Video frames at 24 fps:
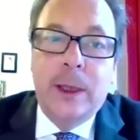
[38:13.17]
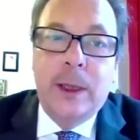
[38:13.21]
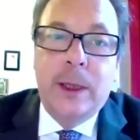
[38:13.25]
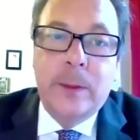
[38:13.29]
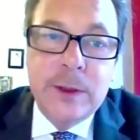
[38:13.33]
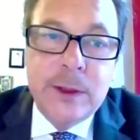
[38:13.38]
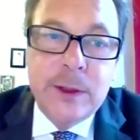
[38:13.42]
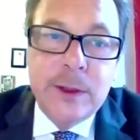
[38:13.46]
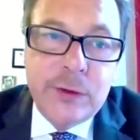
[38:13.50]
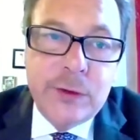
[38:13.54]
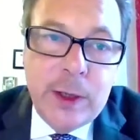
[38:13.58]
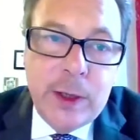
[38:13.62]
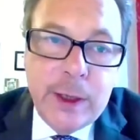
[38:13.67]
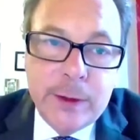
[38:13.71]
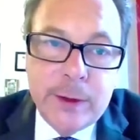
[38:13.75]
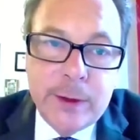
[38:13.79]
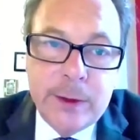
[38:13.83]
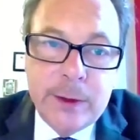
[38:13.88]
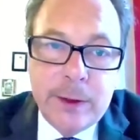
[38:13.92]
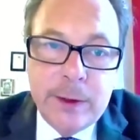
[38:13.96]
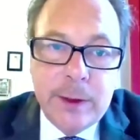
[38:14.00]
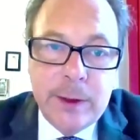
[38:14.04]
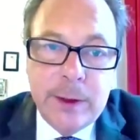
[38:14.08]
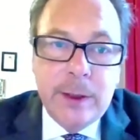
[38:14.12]
Abu Dhabi's
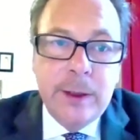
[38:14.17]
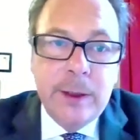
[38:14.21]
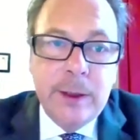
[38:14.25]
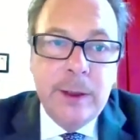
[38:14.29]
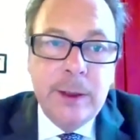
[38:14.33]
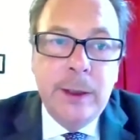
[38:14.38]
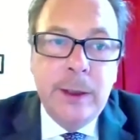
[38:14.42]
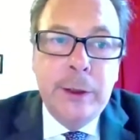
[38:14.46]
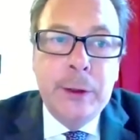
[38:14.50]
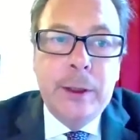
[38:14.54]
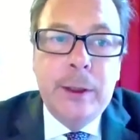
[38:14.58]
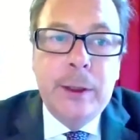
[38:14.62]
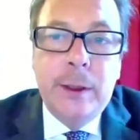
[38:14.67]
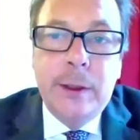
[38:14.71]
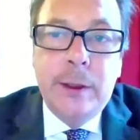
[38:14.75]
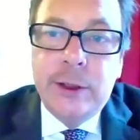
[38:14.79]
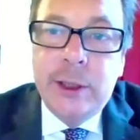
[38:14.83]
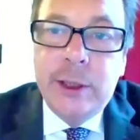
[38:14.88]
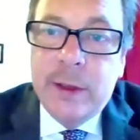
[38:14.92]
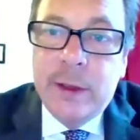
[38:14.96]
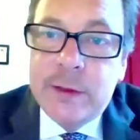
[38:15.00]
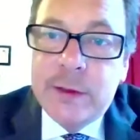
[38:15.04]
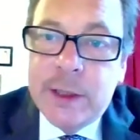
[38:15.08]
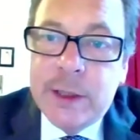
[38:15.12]
strength in the
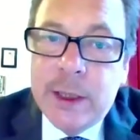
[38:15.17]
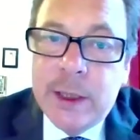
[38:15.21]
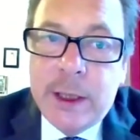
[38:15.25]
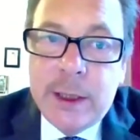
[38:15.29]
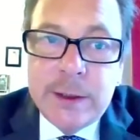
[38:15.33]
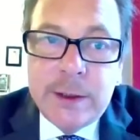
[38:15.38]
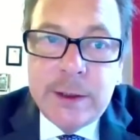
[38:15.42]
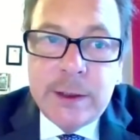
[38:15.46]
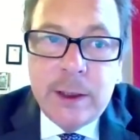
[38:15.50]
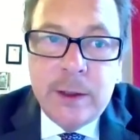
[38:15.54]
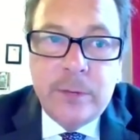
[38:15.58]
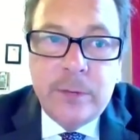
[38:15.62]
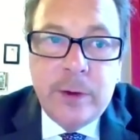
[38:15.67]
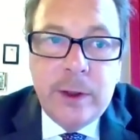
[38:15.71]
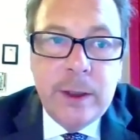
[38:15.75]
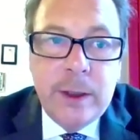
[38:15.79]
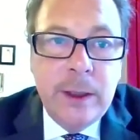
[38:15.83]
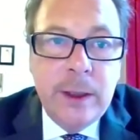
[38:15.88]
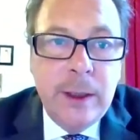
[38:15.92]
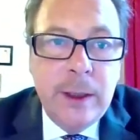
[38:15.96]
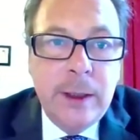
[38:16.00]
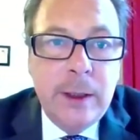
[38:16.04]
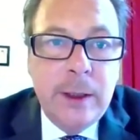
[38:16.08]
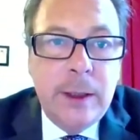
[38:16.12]
GFCI
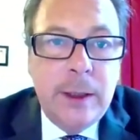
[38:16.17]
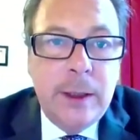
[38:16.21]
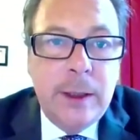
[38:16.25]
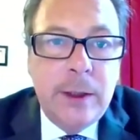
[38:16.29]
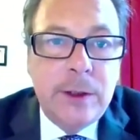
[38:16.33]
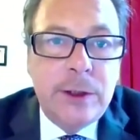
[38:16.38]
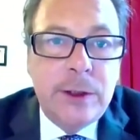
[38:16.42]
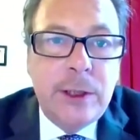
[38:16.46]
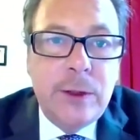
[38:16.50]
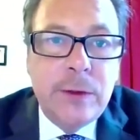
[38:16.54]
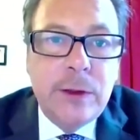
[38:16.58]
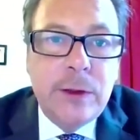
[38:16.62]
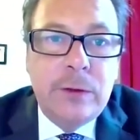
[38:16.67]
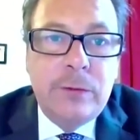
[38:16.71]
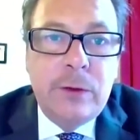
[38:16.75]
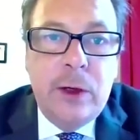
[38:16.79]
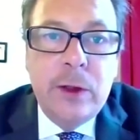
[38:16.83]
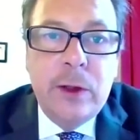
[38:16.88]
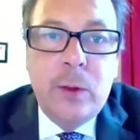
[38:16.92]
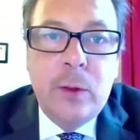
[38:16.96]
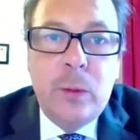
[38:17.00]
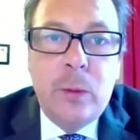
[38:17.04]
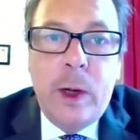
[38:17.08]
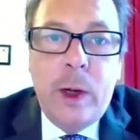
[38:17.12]
survey. It shows a
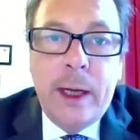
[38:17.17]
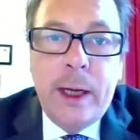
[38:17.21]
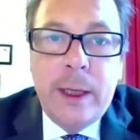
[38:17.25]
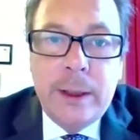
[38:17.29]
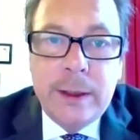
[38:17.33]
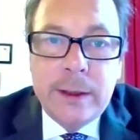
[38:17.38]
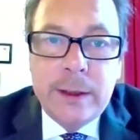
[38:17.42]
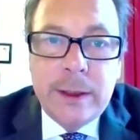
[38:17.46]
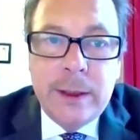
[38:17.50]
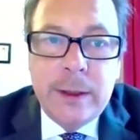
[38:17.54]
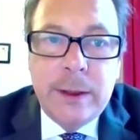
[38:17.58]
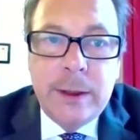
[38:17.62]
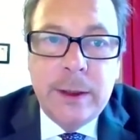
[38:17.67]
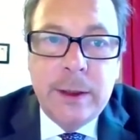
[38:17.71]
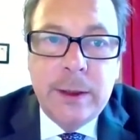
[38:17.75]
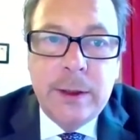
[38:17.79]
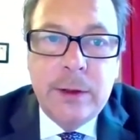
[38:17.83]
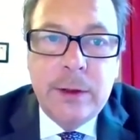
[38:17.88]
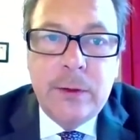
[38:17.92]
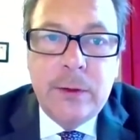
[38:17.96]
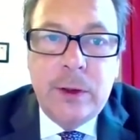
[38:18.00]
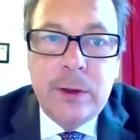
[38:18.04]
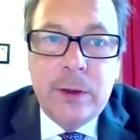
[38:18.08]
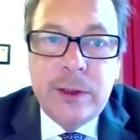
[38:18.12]
growing awareness, I
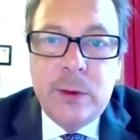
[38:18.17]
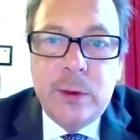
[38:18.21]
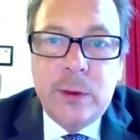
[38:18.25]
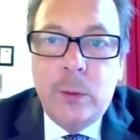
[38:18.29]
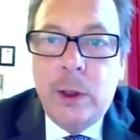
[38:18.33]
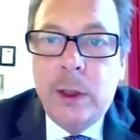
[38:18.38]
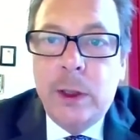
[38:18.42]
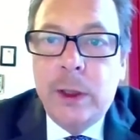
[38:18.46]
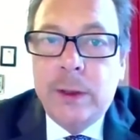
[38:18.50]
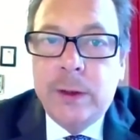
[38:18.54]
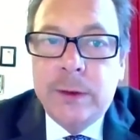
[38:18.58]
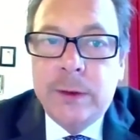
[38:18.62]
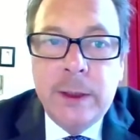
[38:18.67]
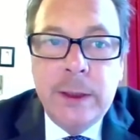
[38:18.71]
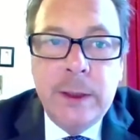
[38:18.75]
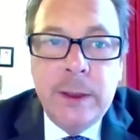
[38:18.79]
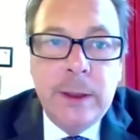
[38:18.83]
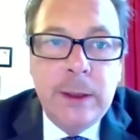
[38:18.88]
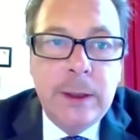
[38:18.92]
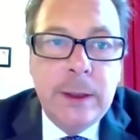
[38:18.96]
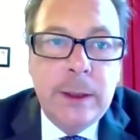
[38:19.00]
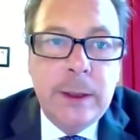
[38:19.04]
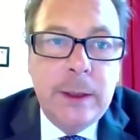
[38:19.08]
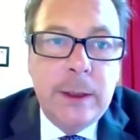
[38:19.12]
think, across the
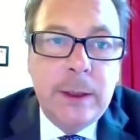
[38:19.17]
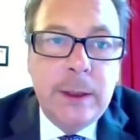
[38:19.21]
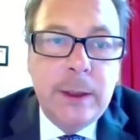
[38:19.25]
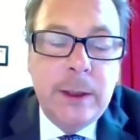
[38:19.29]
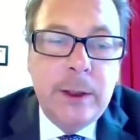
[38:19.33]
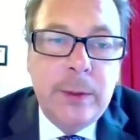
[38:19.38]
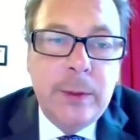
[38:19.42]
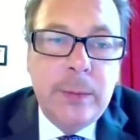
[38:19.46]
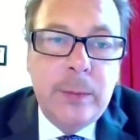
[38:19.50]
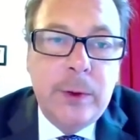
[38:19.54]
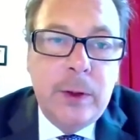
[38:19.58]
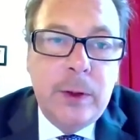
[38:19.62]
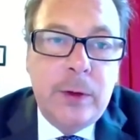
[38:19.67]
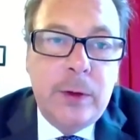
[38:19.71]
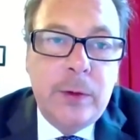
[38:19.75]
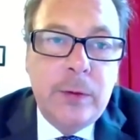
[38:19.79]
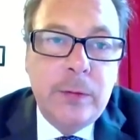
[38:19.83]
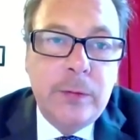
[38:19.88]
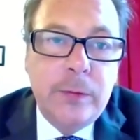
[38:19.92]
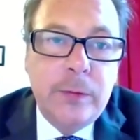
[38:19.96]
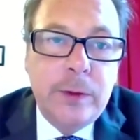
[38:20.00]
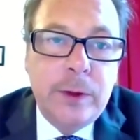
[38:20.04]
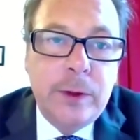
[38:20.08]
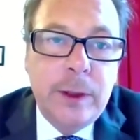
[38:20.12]
world
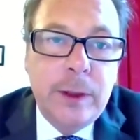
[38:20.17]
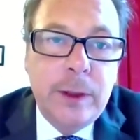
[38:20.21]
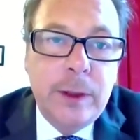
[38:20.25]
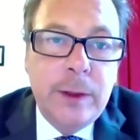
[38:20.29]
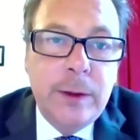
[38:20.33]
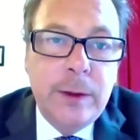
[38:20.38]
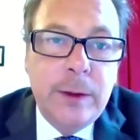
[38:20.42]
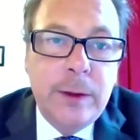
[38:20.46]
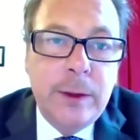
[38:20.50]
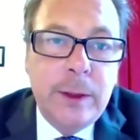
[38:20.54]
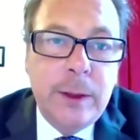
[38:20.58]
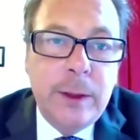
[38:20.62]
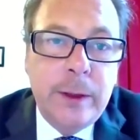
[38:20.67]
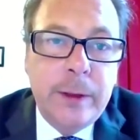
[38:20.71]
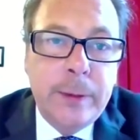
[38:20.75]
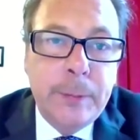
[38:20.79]
of the